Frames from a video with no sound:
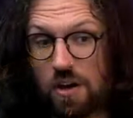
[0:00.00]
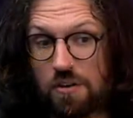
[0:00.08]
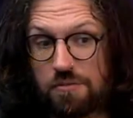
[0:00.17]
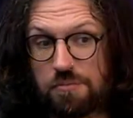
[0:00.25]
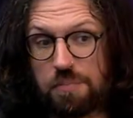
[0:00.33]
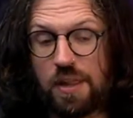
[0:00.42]

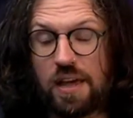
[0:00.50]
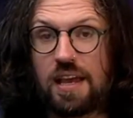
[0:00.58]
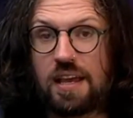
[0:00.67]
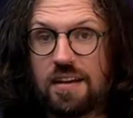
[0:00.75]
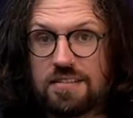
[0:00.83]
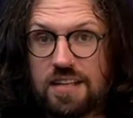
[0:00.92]
of
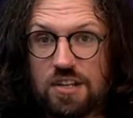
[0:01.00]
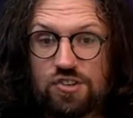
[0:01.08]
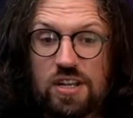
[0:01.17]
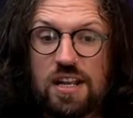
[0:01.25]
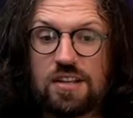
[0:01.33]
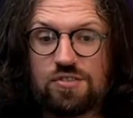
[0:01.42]
playing
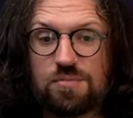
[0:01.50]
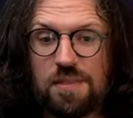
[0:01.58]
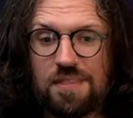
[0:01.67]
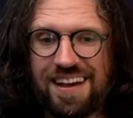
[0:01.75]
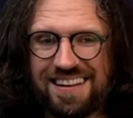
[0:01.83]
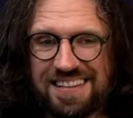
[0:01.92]
essentially an
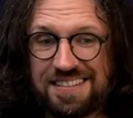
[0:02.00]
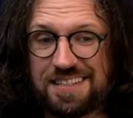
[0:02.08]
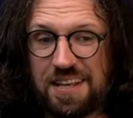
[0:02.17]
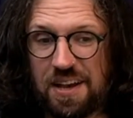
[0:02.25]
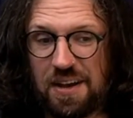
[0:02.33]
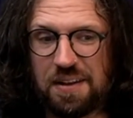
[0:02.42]
instrument that
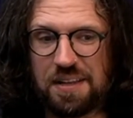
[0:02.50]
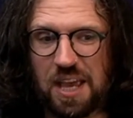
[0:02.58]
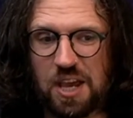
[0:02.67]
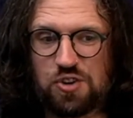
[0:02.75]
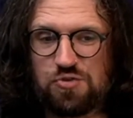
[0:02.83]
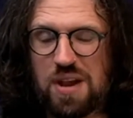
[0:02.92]
is
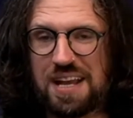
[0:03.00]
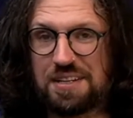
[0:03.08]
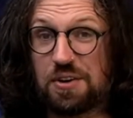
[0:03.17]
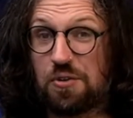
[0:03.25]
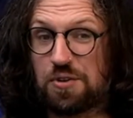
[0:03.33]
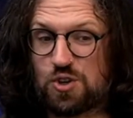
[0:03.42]
like a
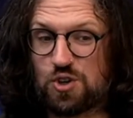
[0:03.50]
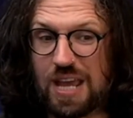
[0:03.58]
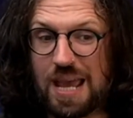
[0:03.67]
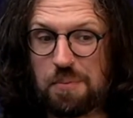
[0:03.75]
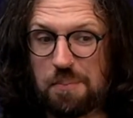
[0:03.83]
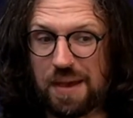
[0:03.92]
grid or a
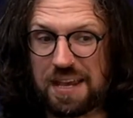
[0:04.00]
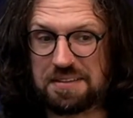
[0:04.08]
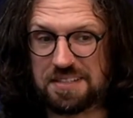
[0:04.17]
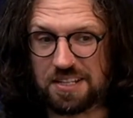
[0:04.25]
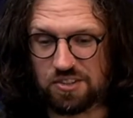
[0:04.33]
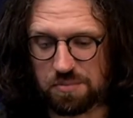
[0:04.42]

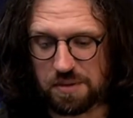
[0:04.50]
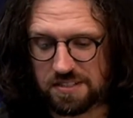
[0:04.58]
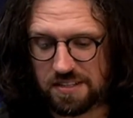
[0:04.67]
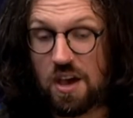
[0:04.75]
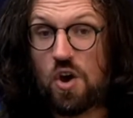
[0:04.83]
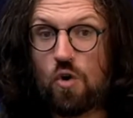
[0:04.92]
shape-based
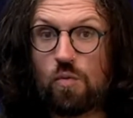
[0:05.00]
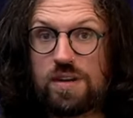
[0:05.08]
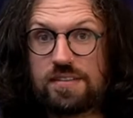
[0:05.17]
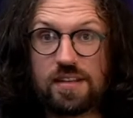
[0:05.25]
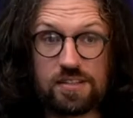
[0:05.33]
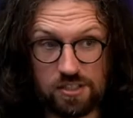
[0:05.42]
instrument.
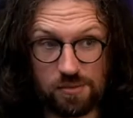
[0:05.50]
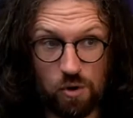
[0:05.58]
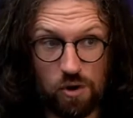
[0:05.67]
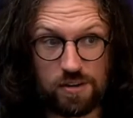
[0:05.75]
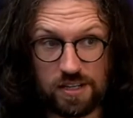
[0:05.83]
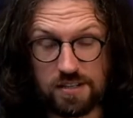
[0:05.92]
We sit
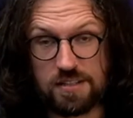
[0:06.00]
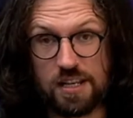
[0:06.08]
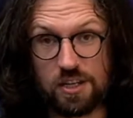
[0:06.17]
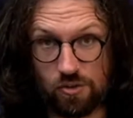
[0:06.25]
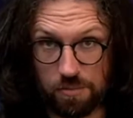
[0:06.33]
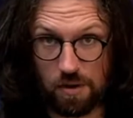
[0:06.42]
somewhere in a
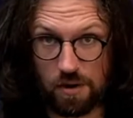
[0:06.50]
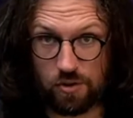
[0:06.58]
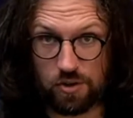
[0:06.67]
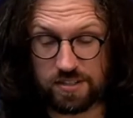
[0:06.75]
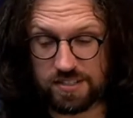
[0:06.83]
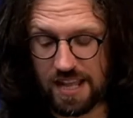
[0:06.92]
continuum of
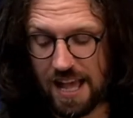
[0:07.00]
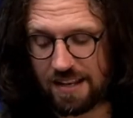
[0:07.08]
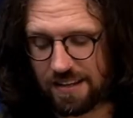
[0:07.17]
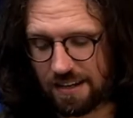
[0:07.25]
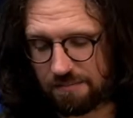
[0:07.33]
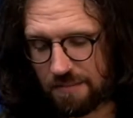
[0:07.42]

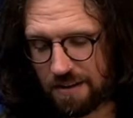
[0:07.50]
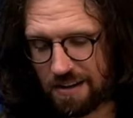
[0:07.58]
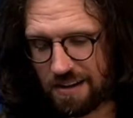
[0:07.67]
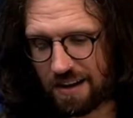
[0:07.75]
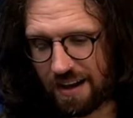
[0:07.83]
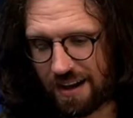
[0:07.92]
understanding
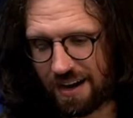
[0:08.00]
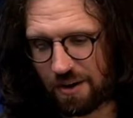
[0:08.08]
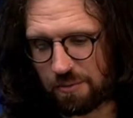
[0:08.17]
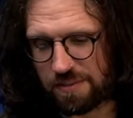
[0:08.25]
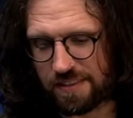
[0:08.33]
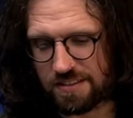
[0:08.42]

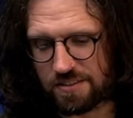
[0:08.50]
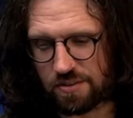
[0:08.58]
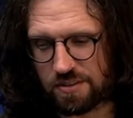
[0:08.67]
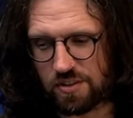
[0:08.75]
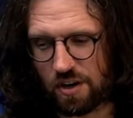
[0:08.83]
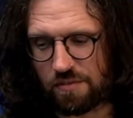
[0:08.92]
with this
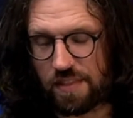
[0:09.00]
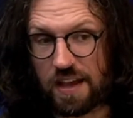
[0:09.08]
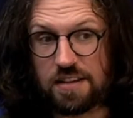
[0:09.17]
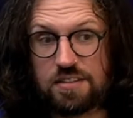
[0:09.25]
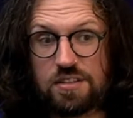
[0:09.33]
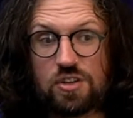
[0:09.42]
sort of stuff
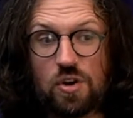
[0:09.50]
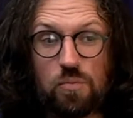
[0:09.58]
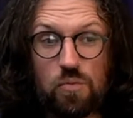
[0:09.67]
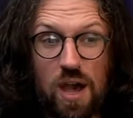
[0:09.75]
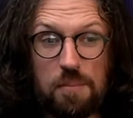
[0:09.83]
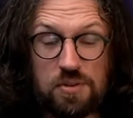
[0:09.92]
that is
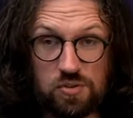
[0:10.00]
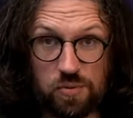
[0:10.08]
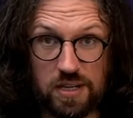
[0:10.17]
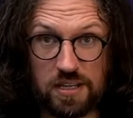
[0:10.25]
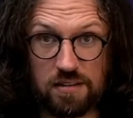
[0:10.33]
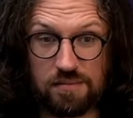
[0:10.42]
somewhere
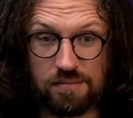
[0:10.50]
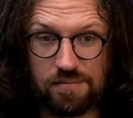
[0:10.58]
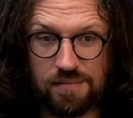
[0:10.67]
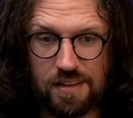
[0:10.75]
between.